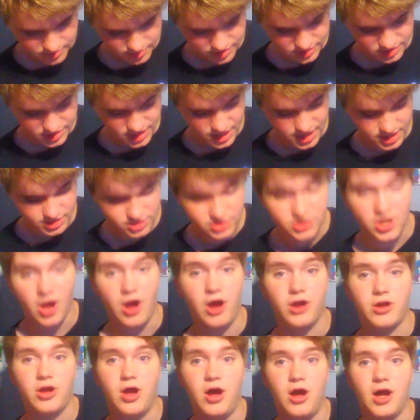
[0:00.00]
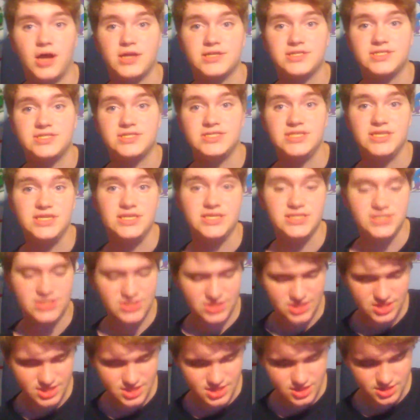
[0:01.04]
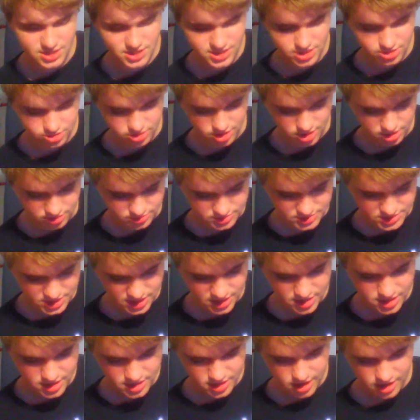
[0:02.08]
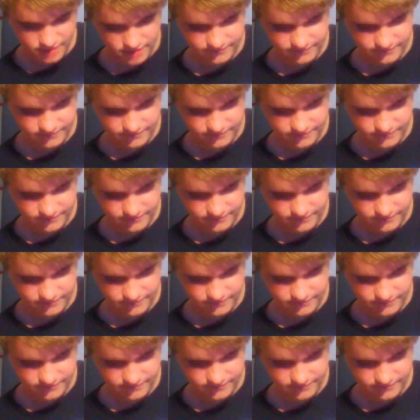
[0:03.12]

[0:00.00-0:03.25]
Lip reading: then Doc Ock sees the heroes a few